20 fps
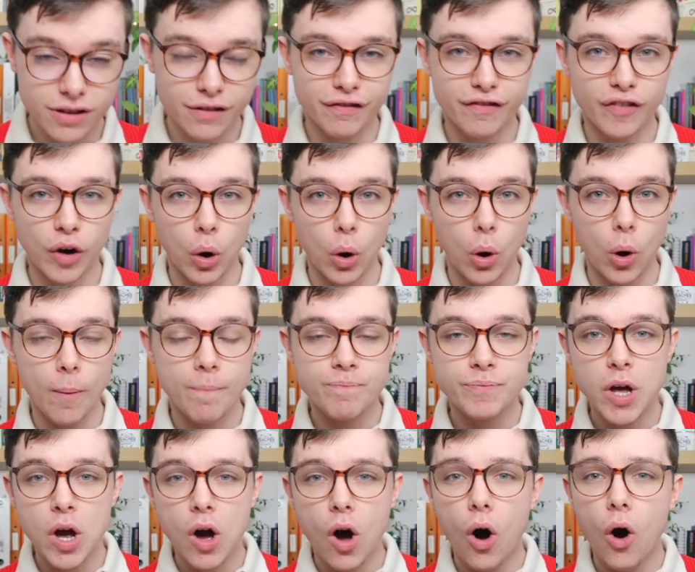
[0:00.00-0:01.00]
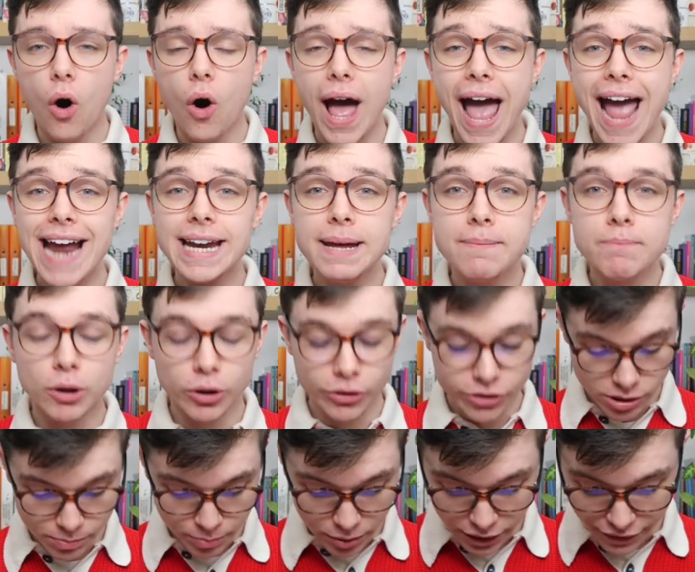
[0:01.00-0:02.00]
the 4, or any
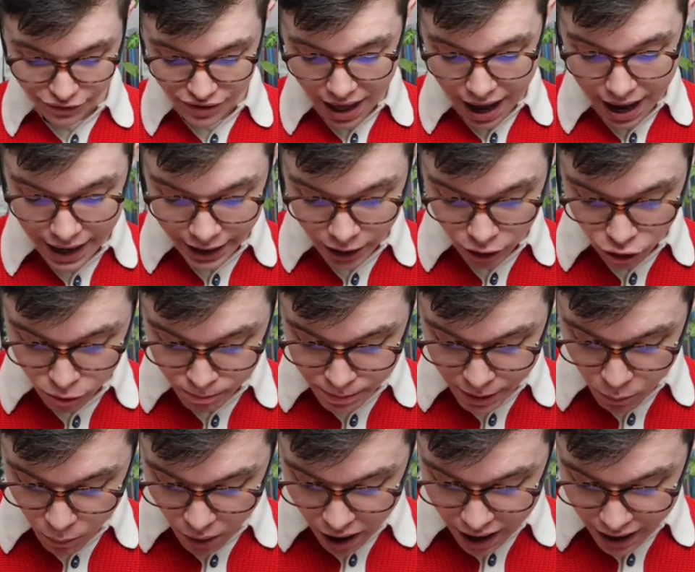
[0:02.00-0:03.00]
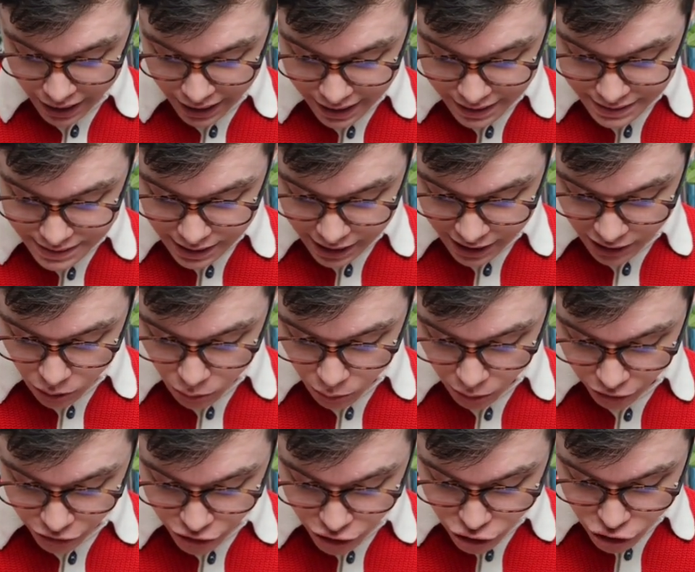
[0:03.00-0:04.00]
multiple of that. It could be y is
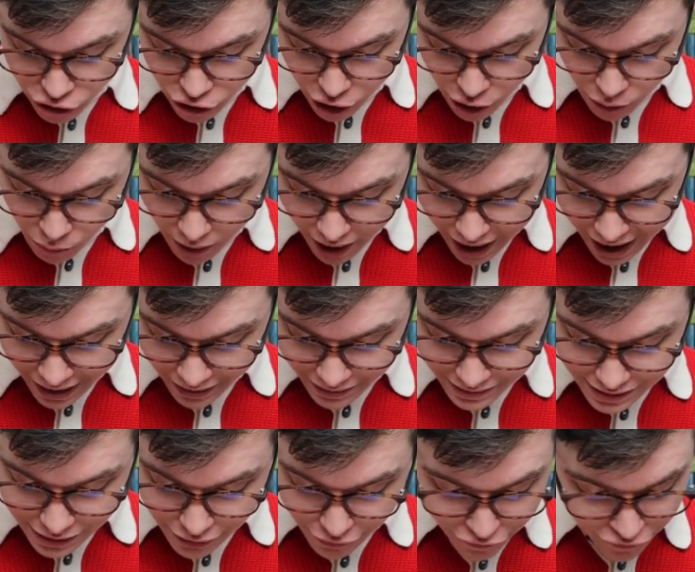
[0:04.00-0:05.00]
equal to 2x to the